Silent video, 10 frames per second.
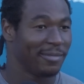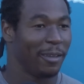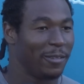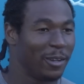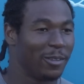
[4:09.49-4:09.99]

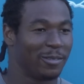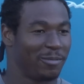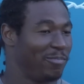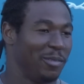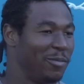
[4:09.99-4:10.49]
If you
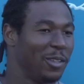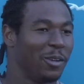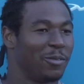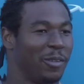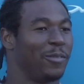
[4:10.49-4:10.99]

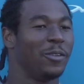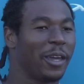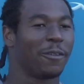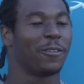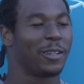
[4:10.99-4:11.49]

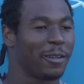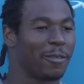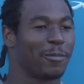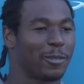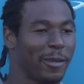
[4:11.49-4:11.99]
hear for a
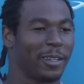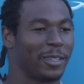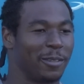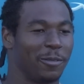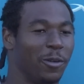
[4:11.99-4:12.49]
different
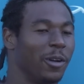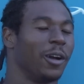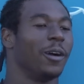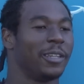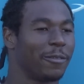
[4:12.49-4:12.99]
perspective or
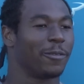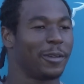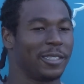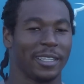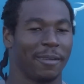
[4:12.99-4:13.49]
a different
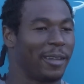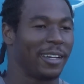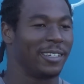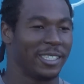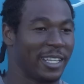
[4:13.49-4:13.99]
reason, I'm
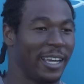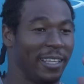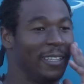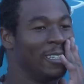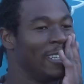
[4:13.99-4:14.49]
not going to sign it.